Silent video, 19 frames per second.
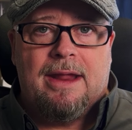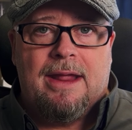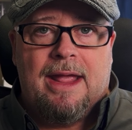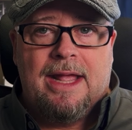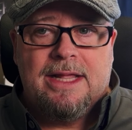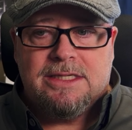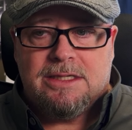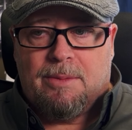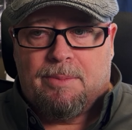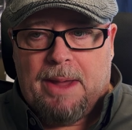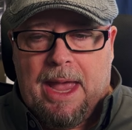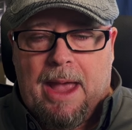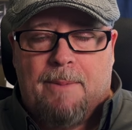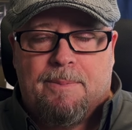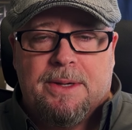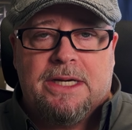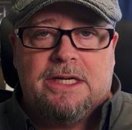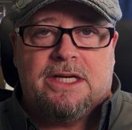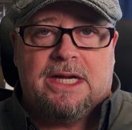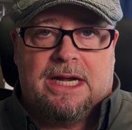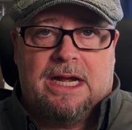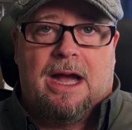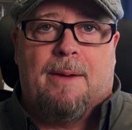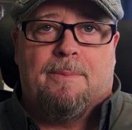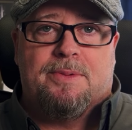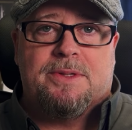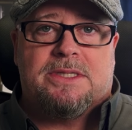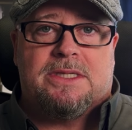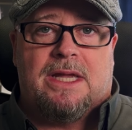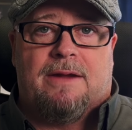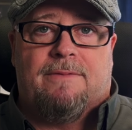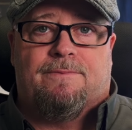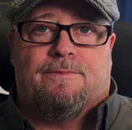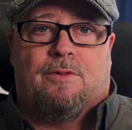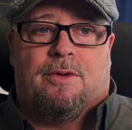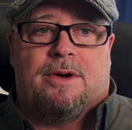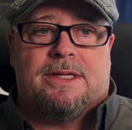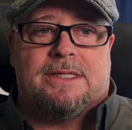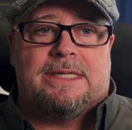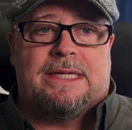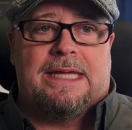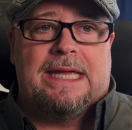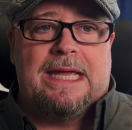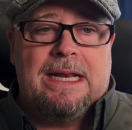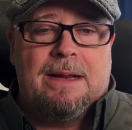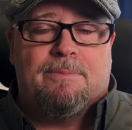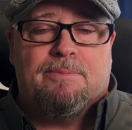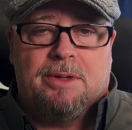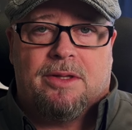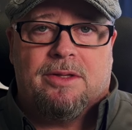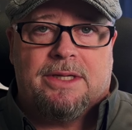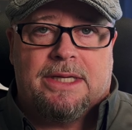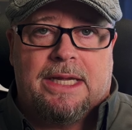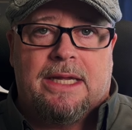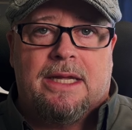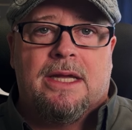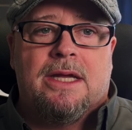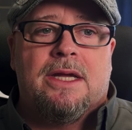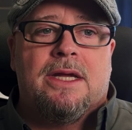ends up happening to compensate for its inability